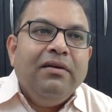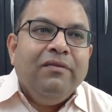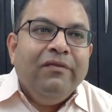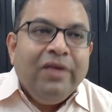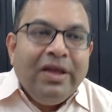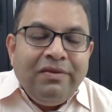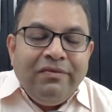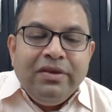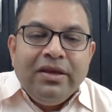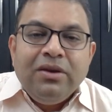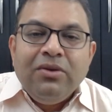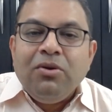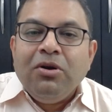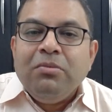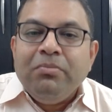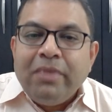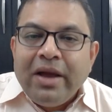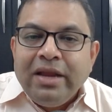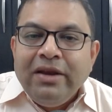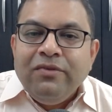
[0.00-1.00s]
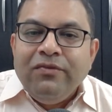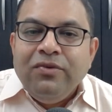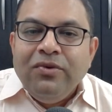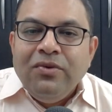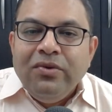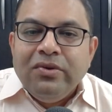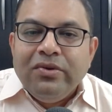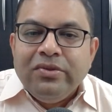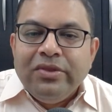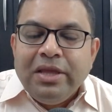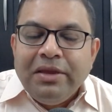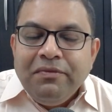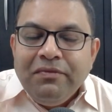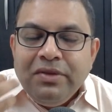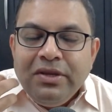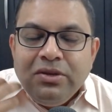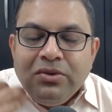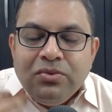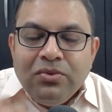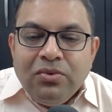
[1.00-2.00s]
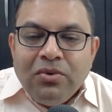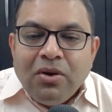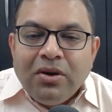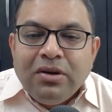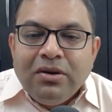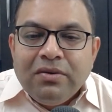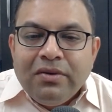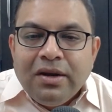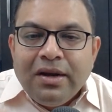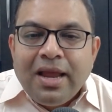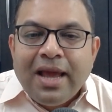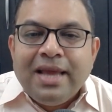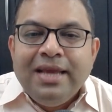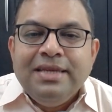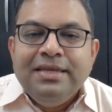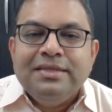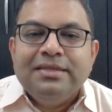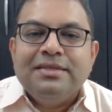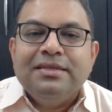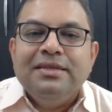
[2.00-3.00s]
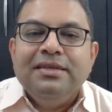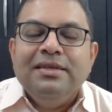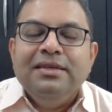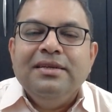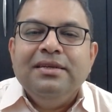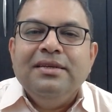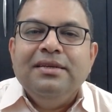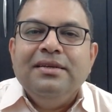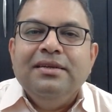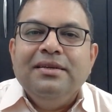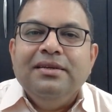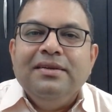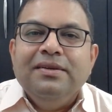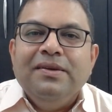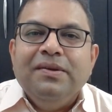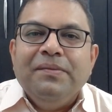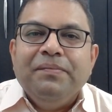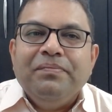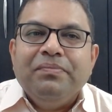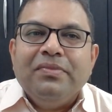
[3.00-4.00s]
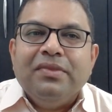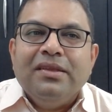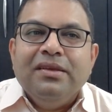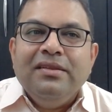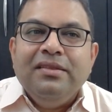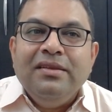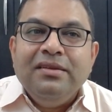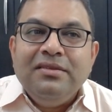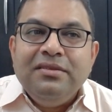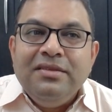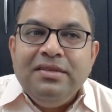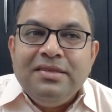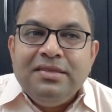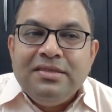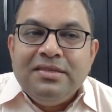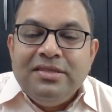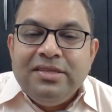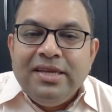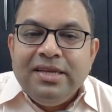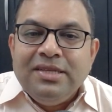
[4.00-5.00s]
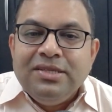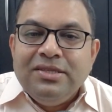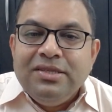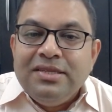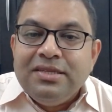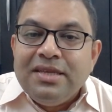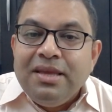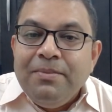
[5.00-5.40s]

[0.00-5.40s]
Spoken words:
we are not mindful, then we do not realize this change, this